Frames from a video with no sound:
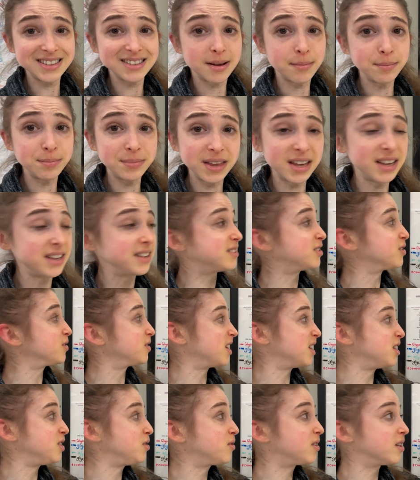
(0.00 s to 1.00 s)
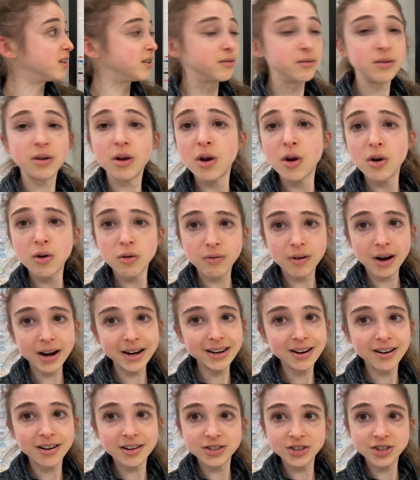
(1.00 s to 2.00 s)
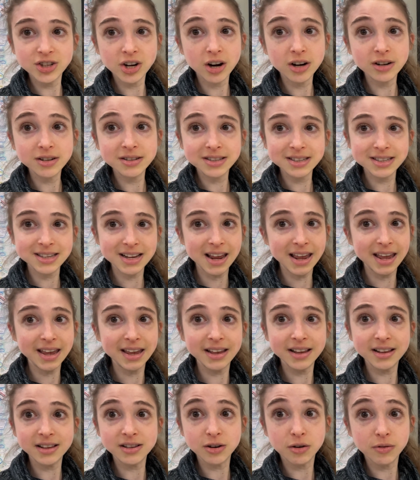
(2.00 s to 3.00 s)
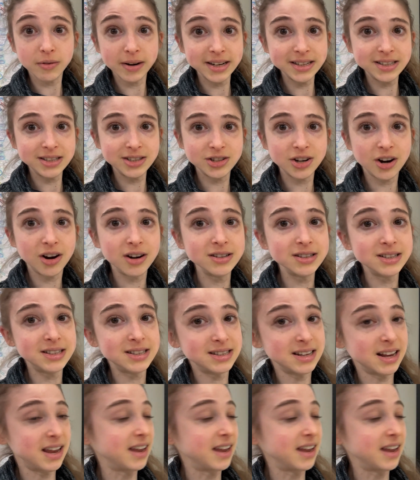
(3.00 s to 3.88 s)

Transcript: something so that you can write on charts and erase charts.